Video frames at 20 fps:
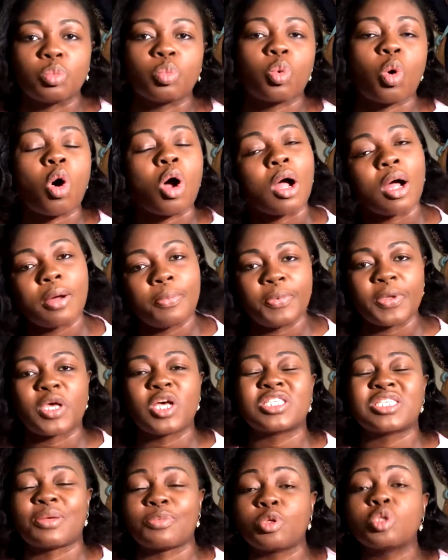work
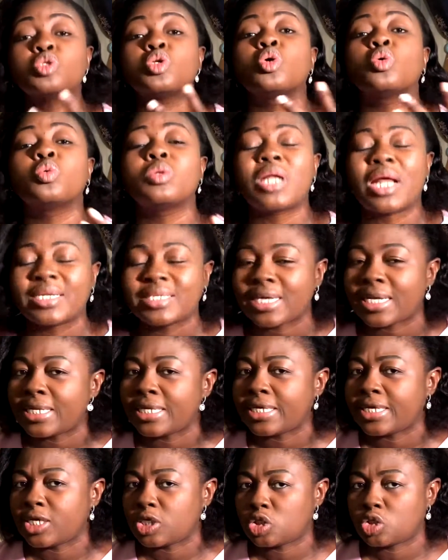because I'm not so good at
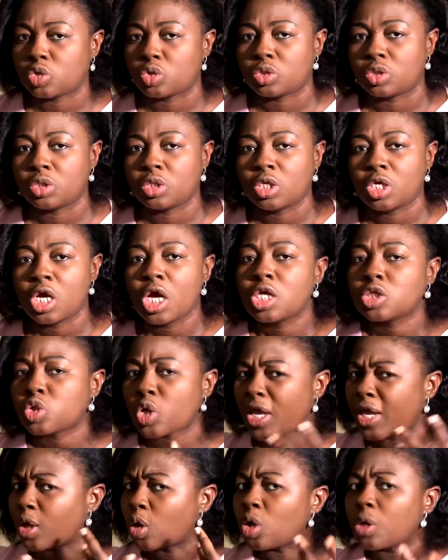delegation.
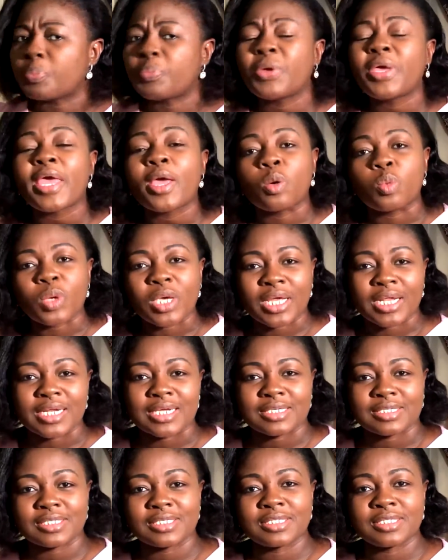So it could be a
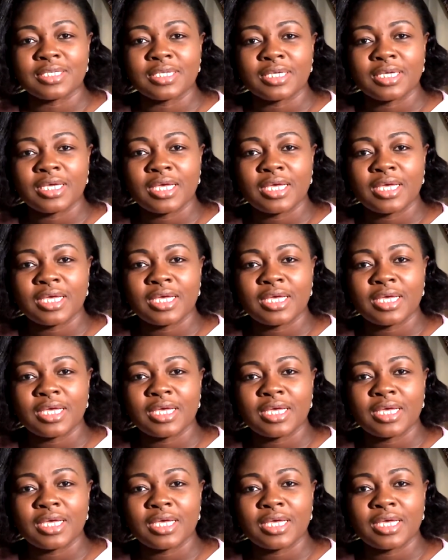weakness.